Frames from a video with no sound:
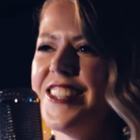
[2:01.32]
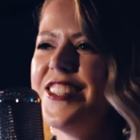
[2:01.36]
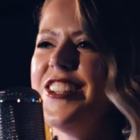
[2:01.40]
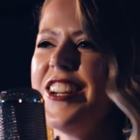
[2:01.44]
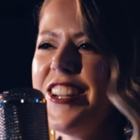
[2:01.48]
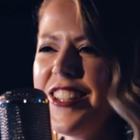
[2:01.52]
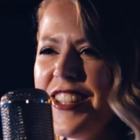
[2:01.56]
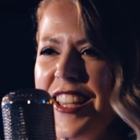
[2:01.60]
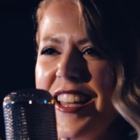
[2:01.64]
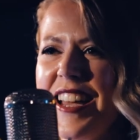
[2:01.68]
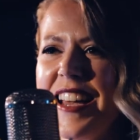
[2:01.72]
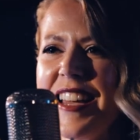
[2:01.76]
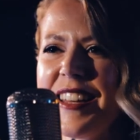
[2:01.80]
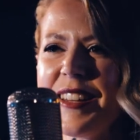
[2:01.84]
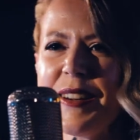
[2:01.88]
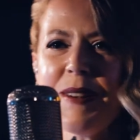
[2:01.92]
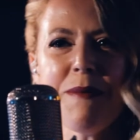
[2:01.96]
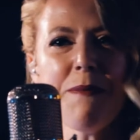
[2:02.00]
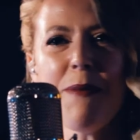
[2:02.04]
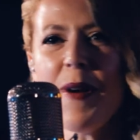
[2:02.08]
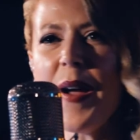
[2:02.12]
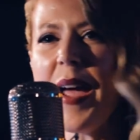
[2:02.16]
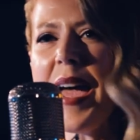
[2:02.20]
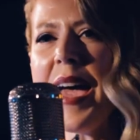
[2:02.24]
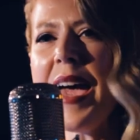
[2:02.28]
Just like
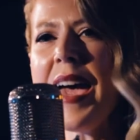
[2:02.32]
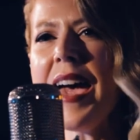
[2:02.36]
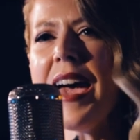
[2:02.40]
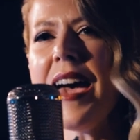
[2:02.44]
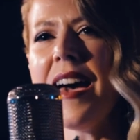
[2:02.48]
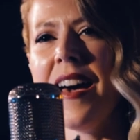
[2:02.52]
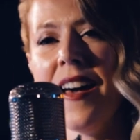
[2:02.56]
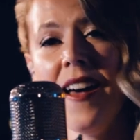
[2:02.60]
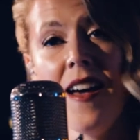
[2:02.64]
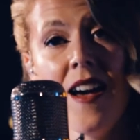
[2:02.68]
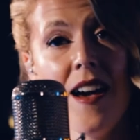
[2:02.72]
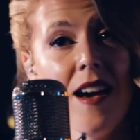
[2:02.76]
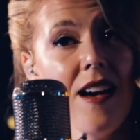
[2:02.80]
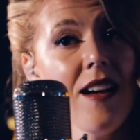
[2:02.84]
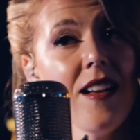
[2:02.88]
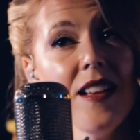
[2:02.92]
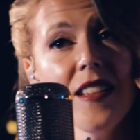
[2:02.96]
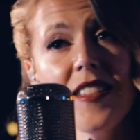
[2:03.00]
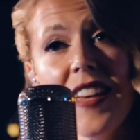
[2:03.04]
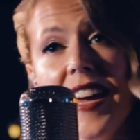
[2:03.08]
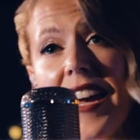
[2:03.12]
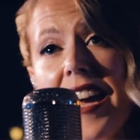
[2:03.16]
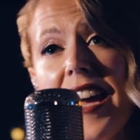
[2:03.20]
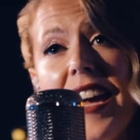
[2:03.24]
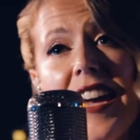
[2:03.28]
a prayer,
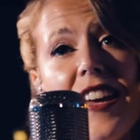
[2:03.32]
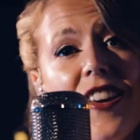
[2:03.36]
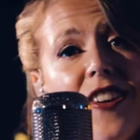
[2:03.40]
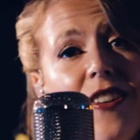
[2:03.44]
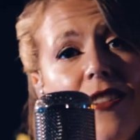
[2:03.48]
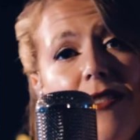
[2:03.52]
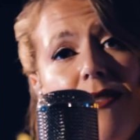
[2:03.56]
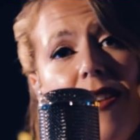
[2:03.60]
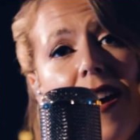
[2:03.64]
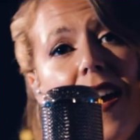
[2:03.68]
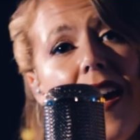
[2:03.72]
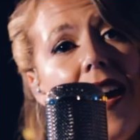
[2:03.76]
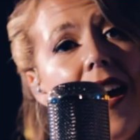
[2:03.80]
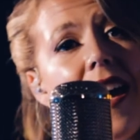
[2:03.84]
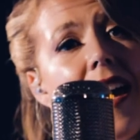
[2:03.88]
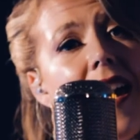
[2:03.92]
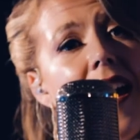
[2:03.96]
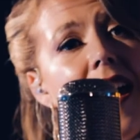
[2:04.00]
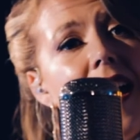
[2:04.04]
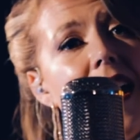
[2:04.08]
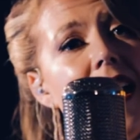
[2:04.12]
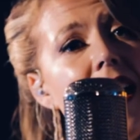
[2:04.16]
I'll take you there.